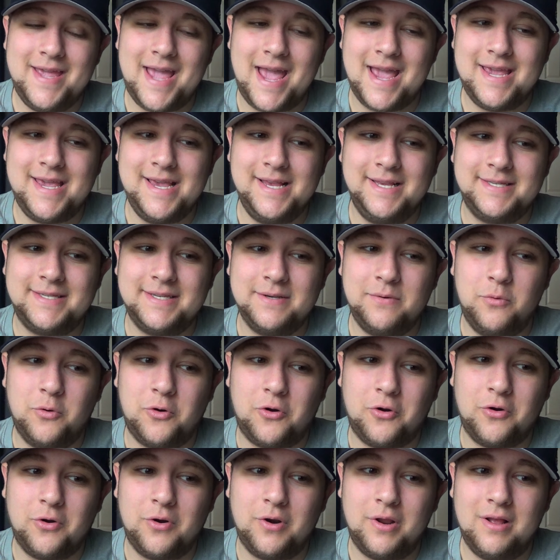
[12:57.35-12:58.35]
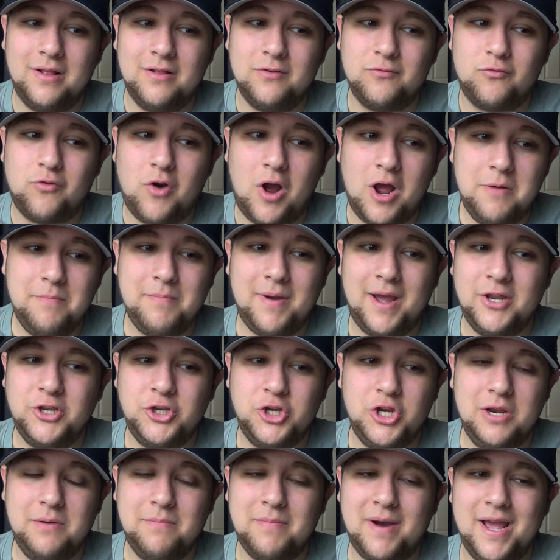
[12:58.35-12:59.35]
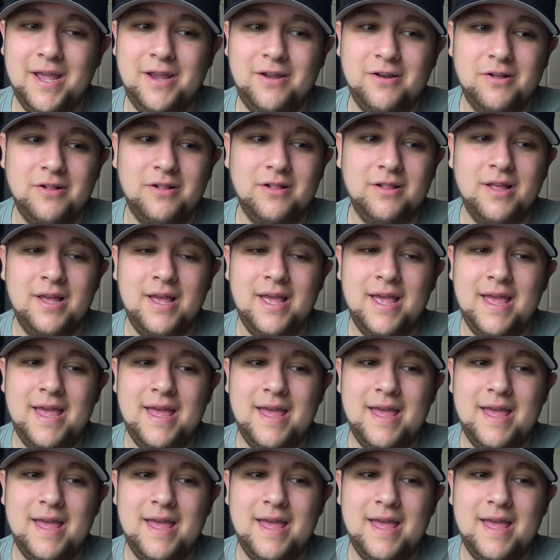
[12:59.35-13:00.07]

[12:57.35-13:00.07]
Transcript: Yankees were run by Gene Michael.